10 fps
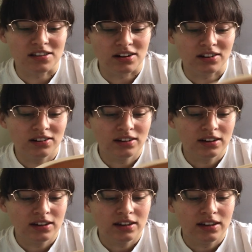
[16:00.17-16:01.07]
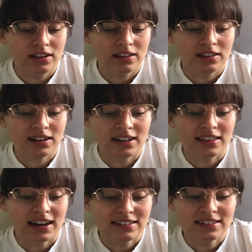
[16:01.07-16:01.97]
though.
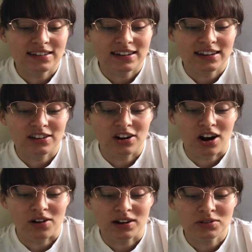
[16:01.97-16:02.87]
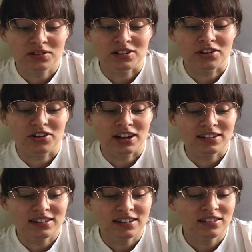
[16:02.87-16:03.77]
That stunt at the car wash was the
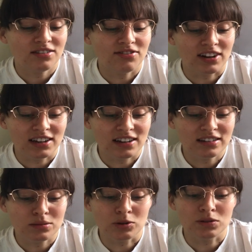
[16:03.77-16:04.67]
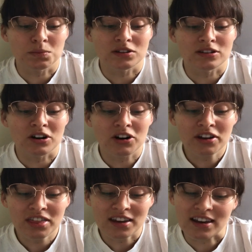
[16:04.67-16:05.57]
craziest, funniest, most bizarre
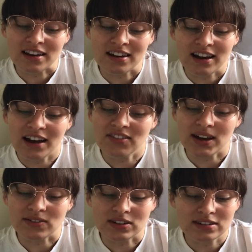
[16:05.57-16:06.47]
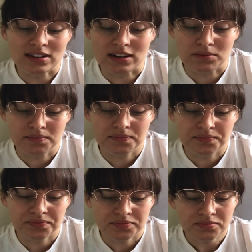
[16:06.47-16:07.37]
thing I've ever seen.
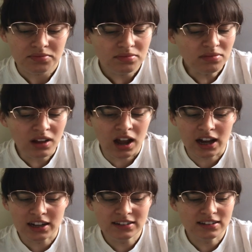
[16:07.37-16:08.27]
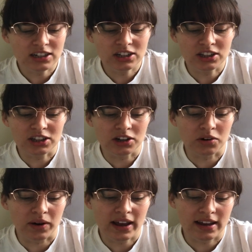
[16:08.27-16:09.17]
I honestly couldn't look
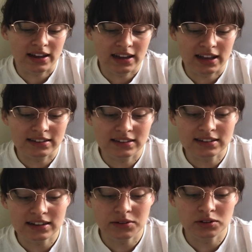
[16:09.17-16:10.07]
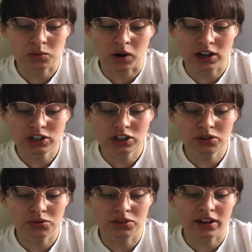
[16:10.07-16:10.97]
away, and since I was watching
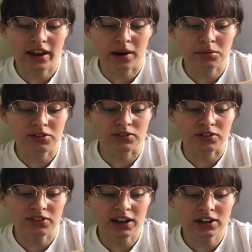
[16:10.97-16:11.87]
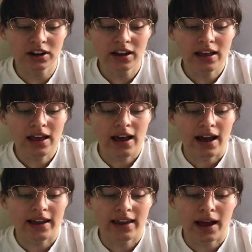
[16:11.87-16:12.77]
through the camera viewfinder,
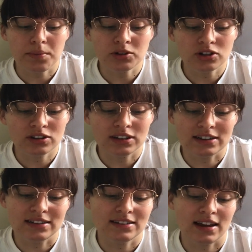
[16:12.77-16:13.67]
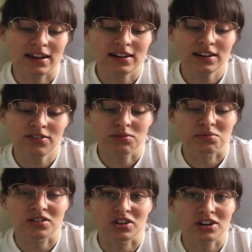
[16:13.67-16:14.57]
I captured the insanity from
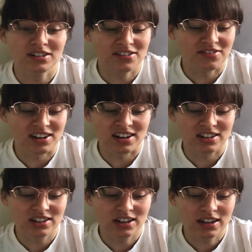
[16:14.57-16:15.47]
start to finish.